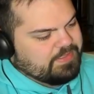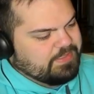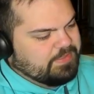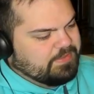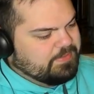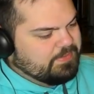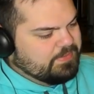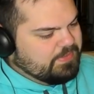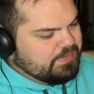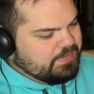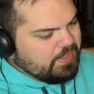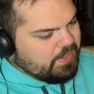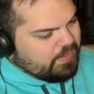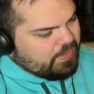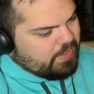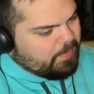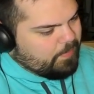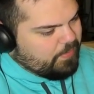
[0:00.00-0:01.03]
the
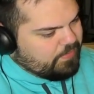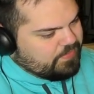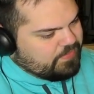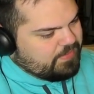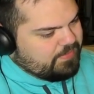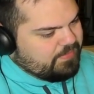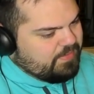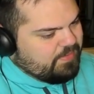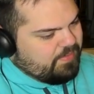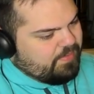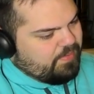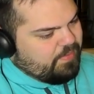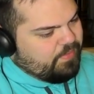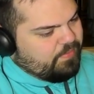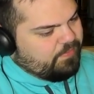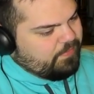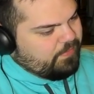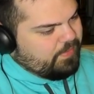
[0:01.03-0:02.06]
song number's
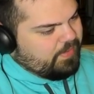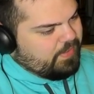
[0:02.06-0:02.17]
over,